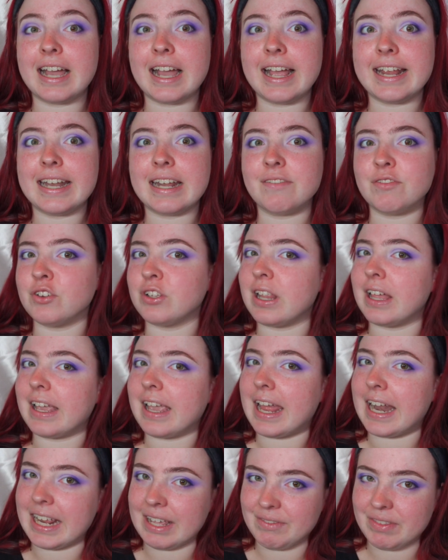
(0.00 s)
I never like
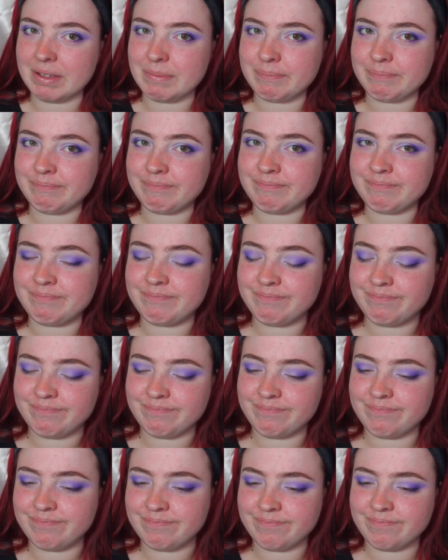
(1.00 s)
any of them.
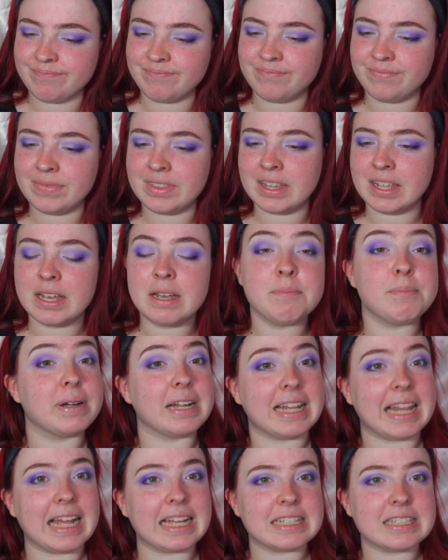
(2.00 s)
But
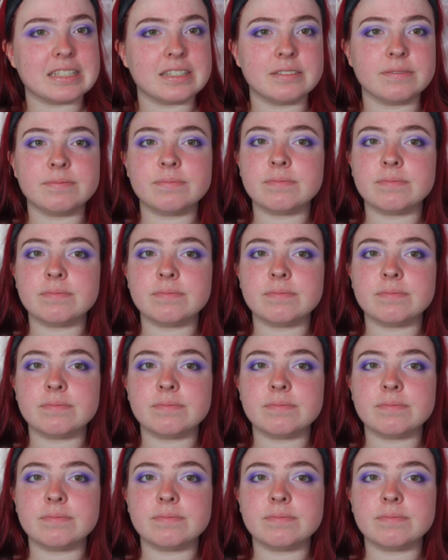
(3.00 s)
alas.